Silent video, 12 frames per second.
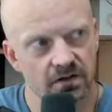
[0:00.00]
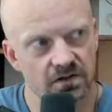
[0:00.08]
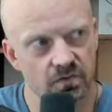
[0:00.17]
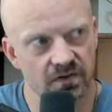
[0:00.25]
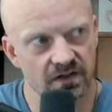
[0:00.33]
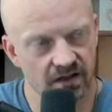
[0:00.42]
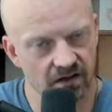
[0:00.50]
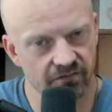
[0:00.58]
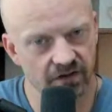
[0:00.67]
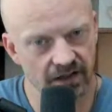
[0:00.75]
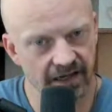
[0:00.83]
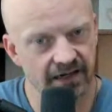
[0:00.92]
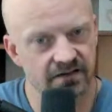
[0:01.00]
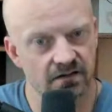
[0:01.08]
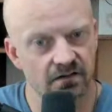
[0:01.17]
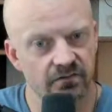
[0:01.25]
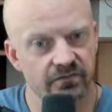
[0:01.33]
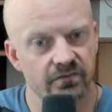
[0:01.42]
to give a
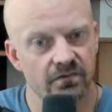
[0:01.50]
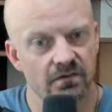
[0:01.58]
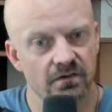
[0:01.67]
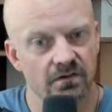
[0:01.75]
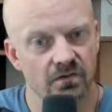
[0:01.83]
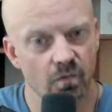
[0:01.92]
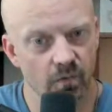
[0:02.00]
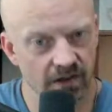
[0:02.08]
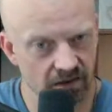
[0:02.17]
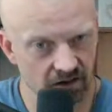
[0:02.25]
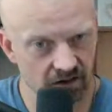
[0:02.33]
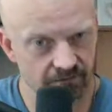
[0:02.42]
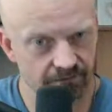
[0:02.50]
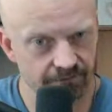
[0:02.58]
laxative with it.